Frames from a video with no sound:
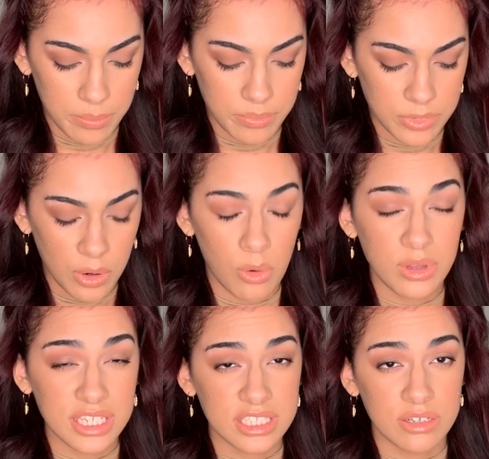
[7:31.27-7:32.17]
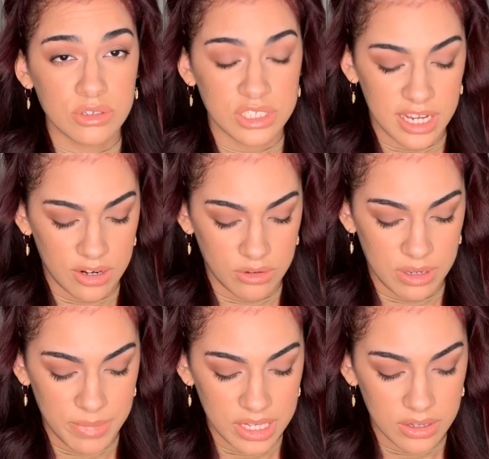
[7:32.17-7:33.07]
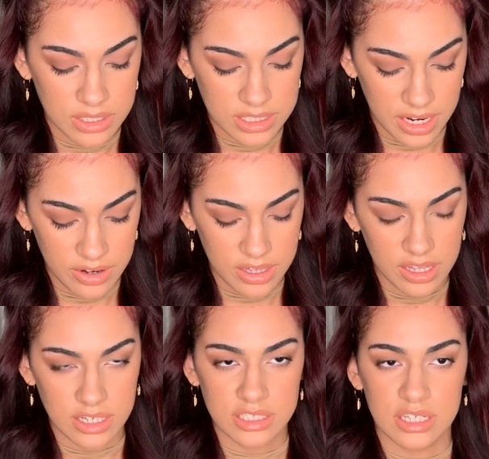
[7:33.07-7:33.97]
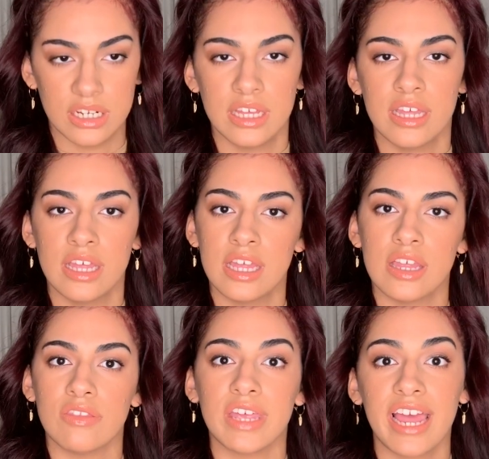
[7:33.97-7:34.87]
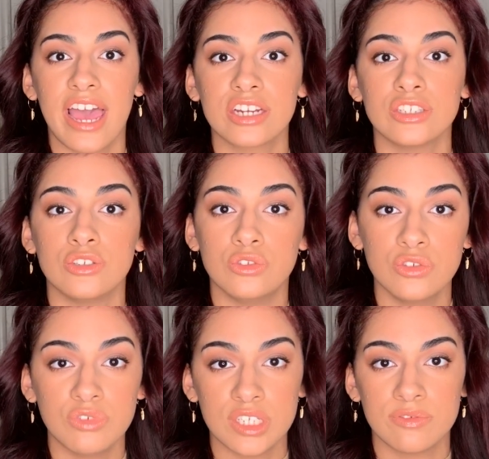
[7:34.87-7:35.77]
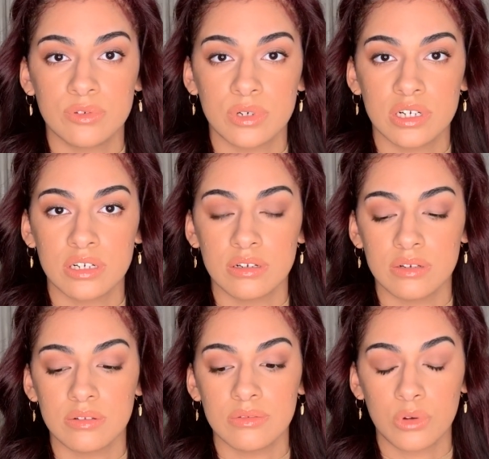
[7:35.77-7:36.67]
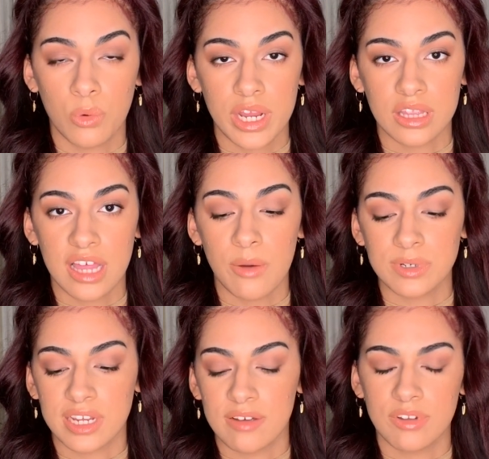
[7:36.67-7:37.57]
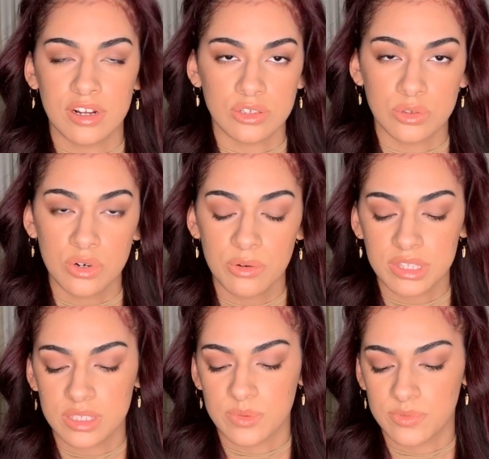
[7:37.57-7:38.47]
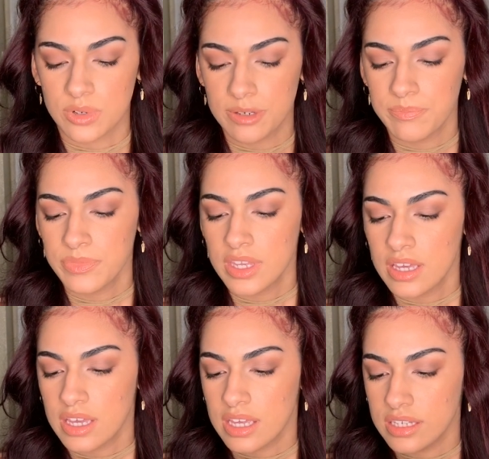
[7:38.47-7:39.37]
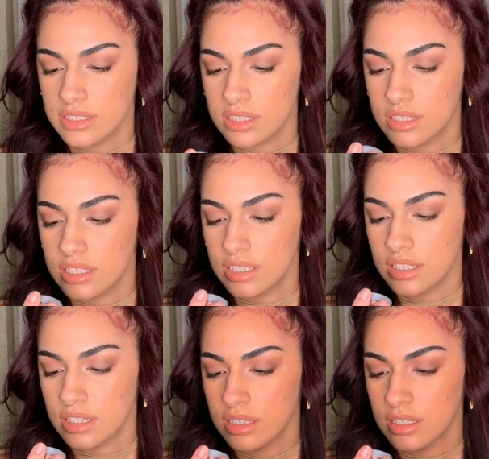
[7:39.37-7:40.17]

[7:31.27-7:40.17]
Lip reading: The only single shadow in my entire collection that I actually do reach for quite a lot, which I have done a tutorial with this before, is the